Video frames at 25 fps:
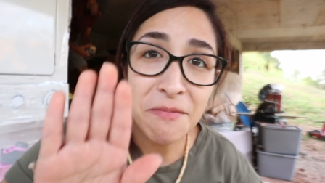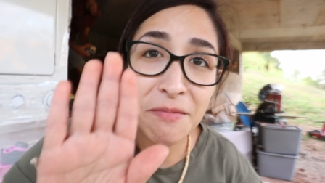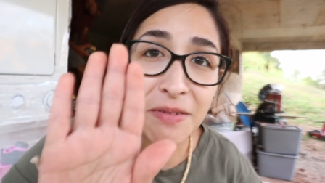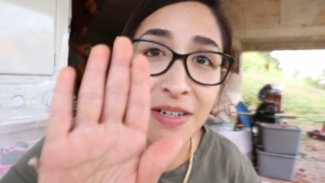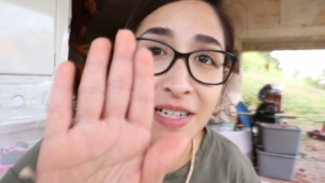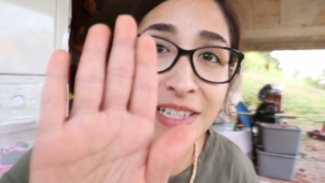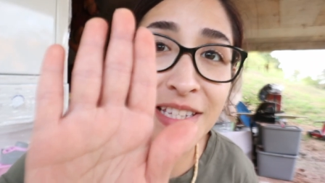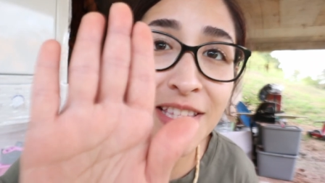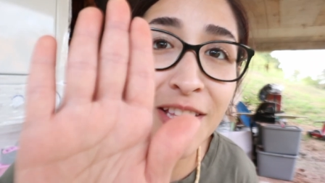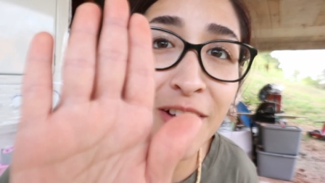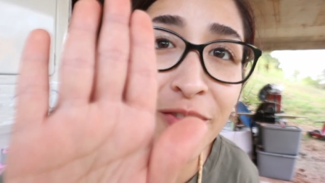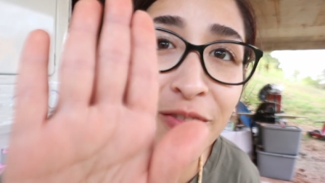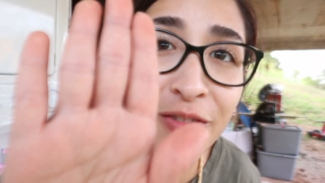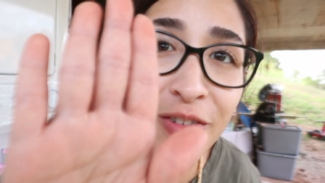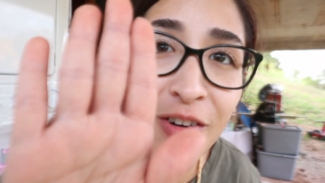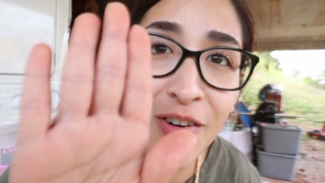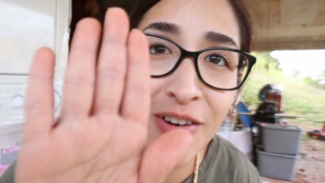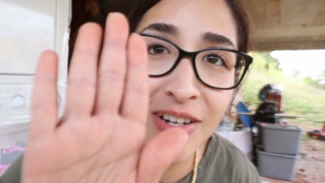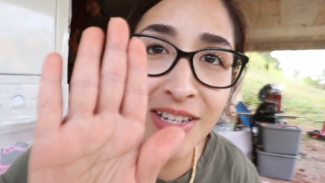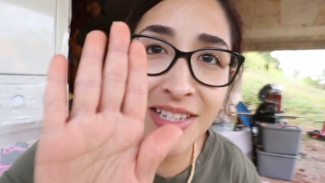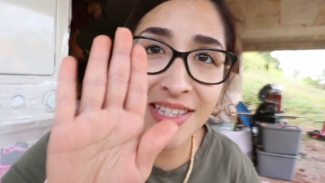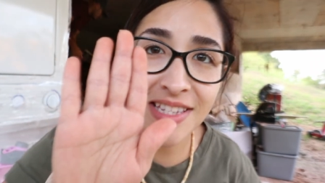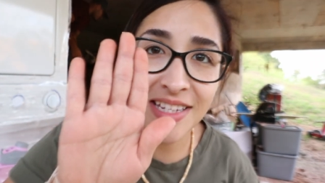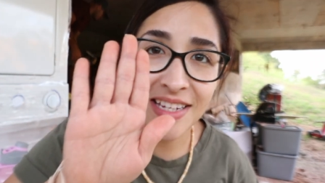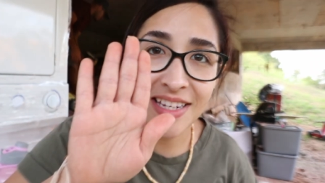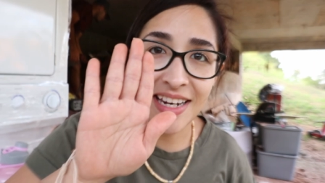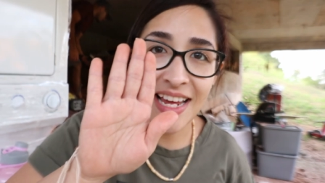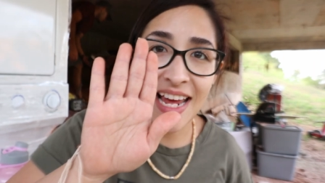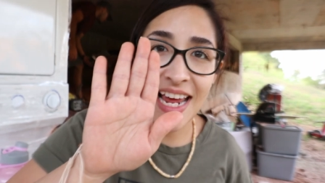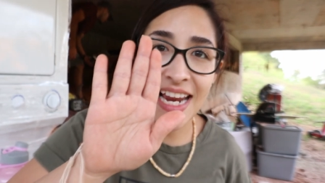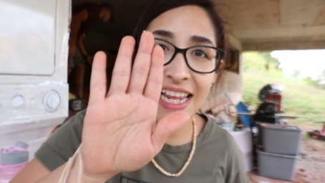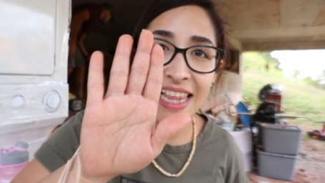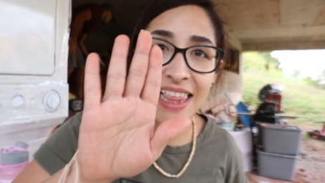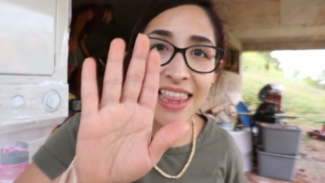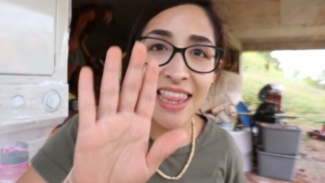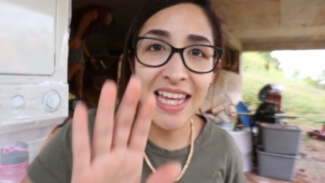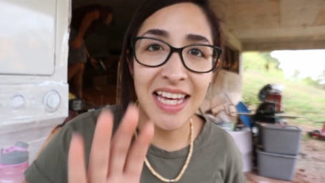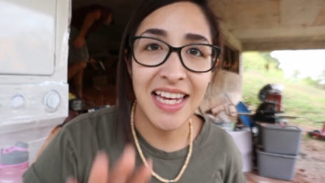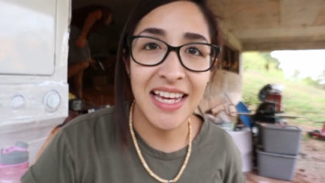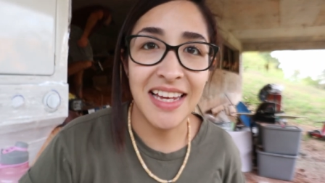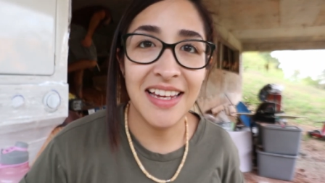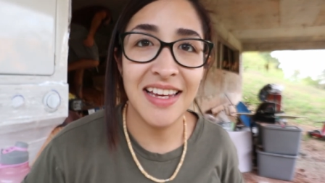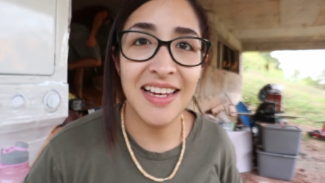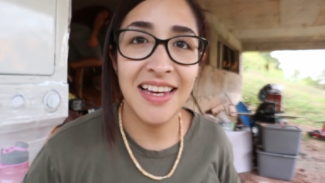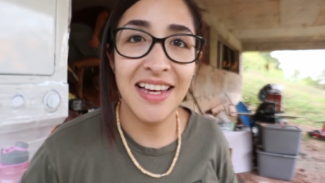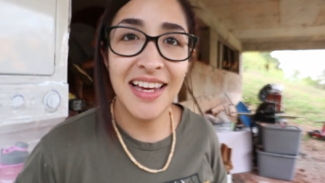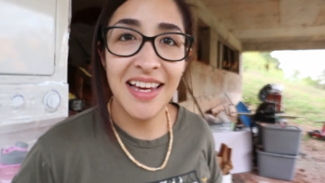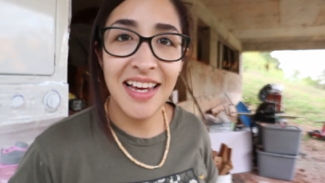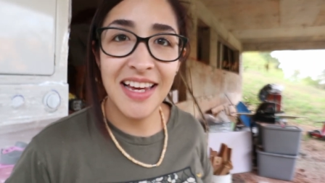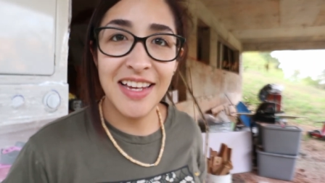but it's not focusing anything
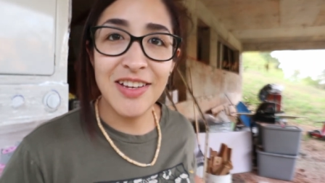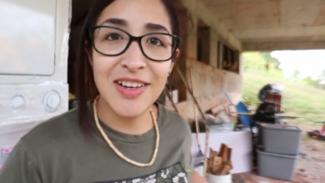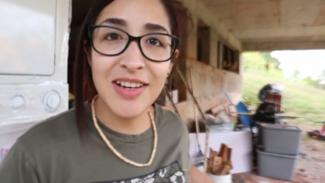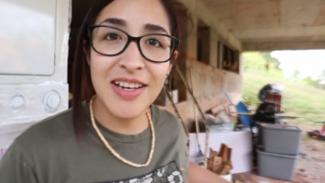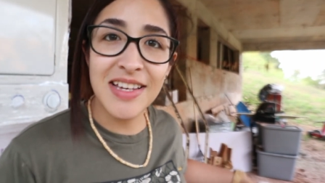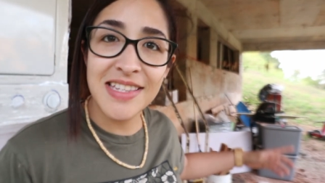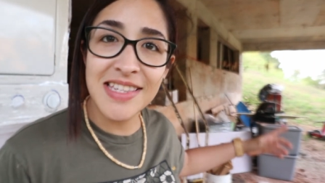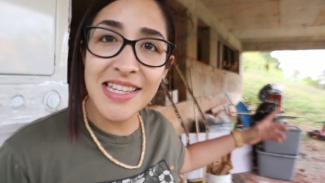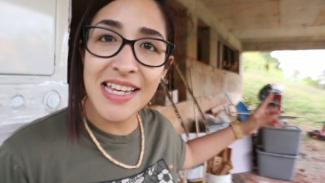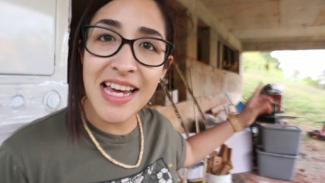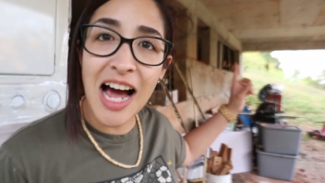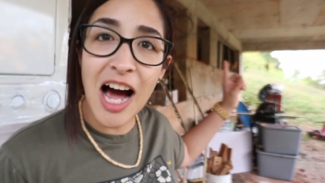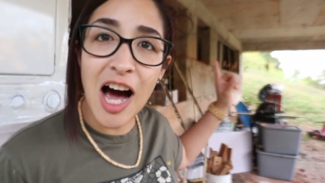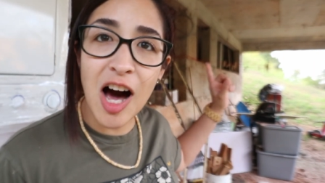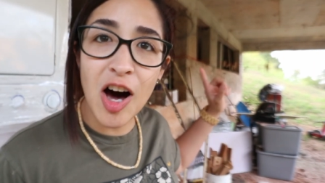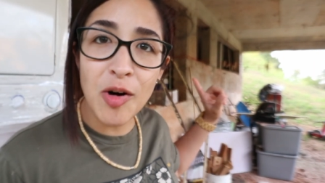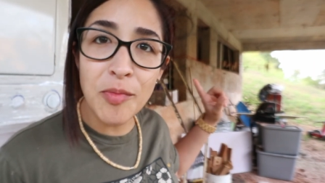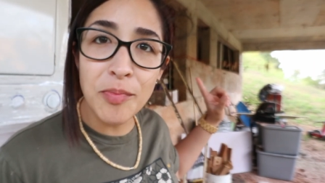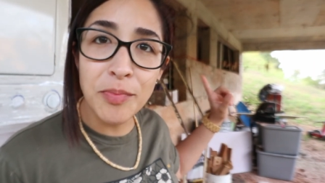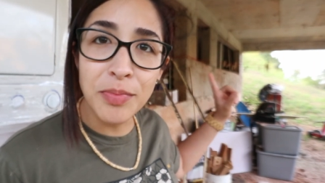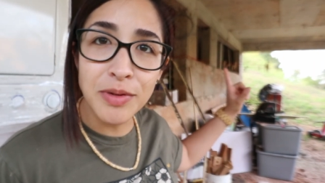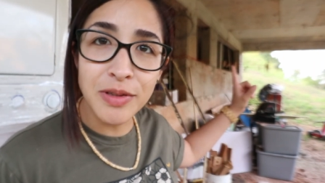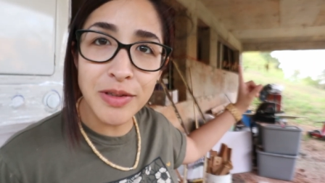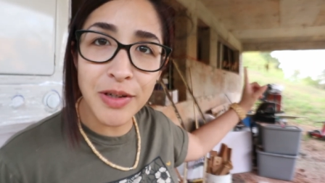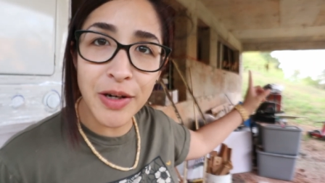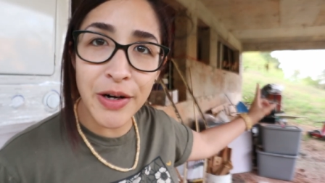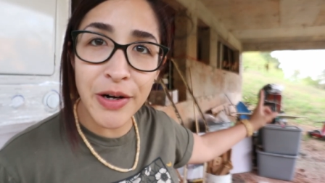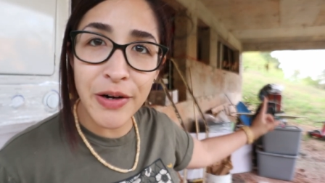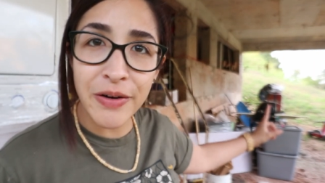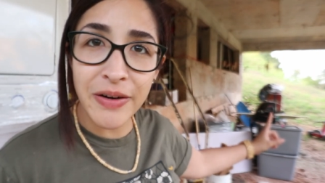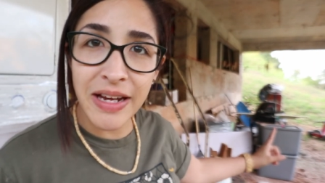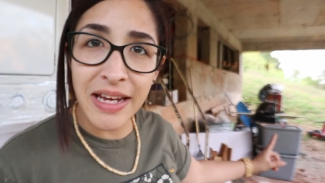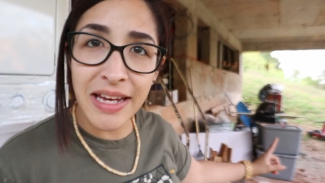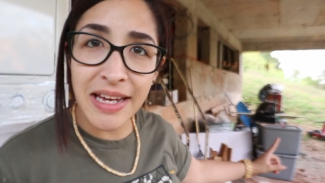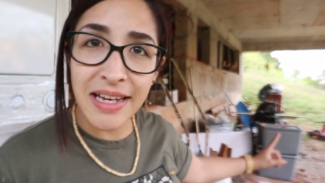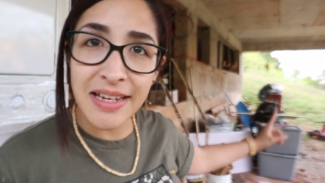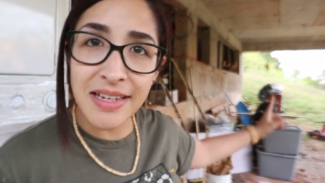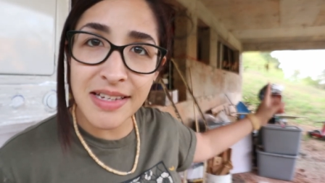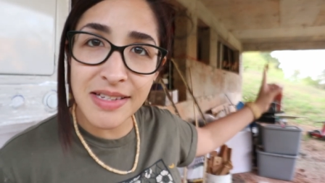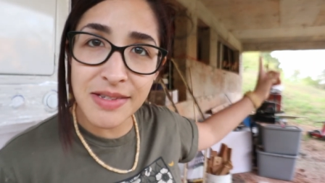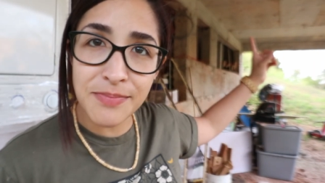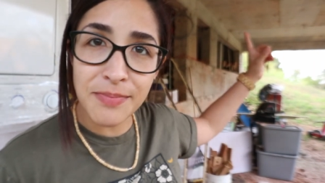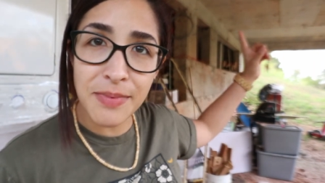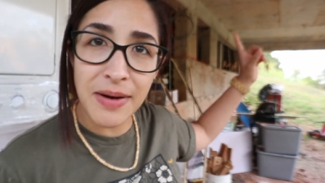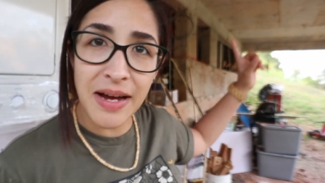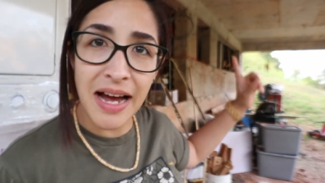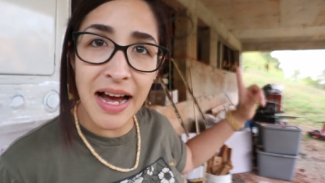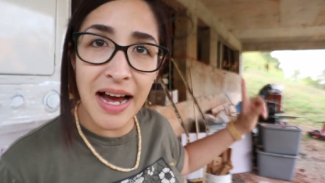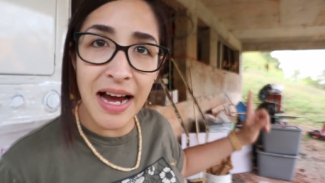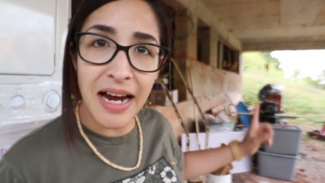you can see how blurry is
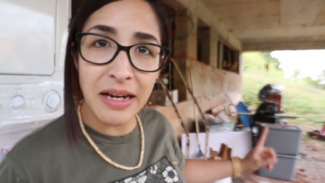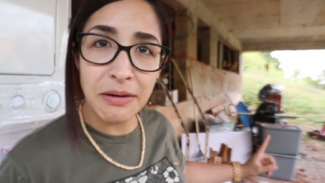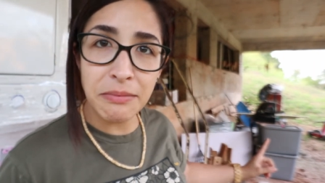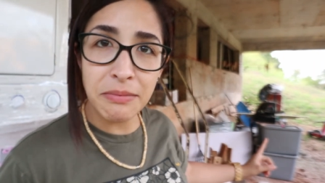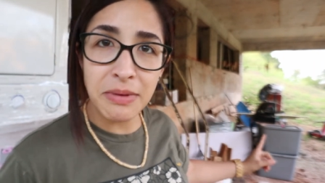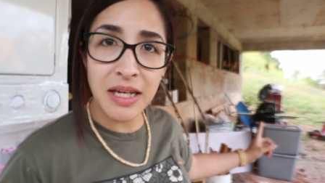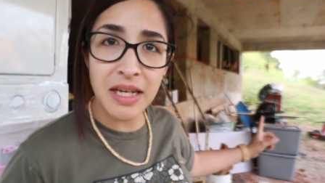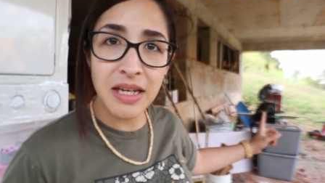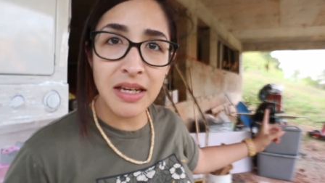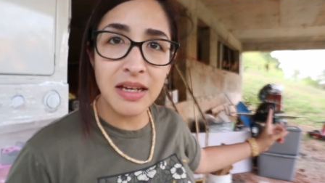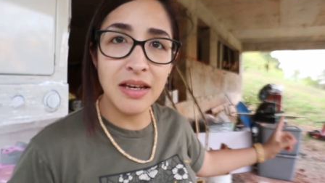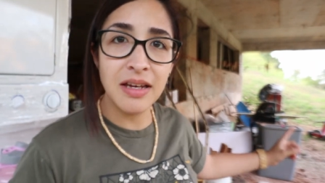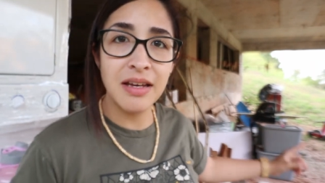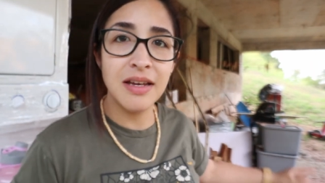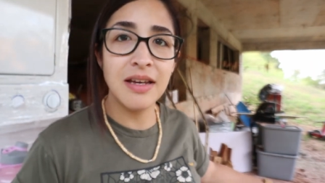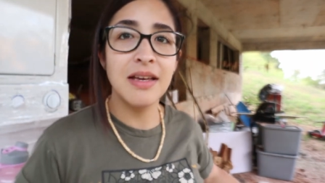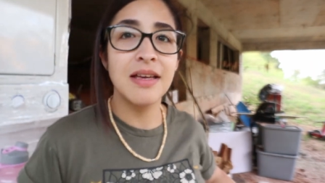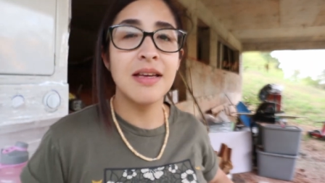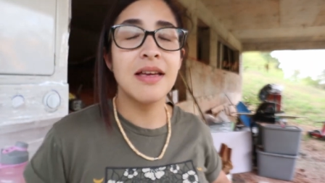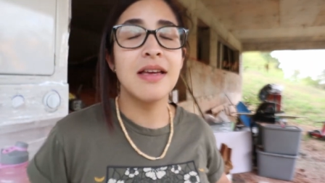behind me